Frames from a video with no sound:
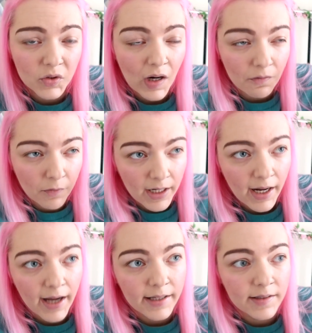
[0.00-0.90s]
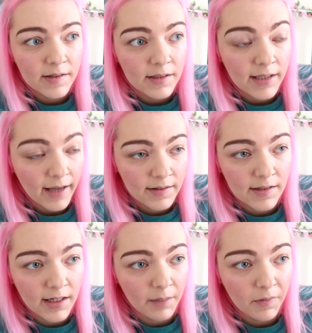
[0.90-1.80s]
So I realised
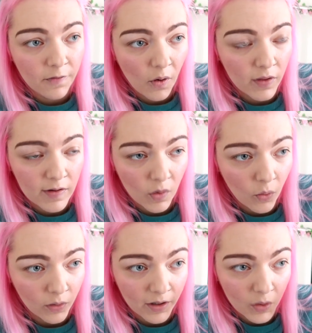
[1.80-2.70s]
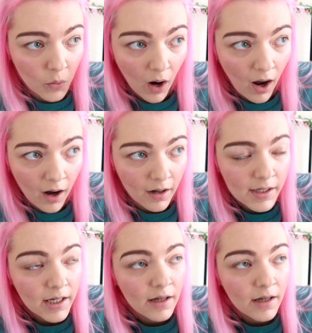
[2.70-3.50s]
yesterday, before this whole hoo-ha,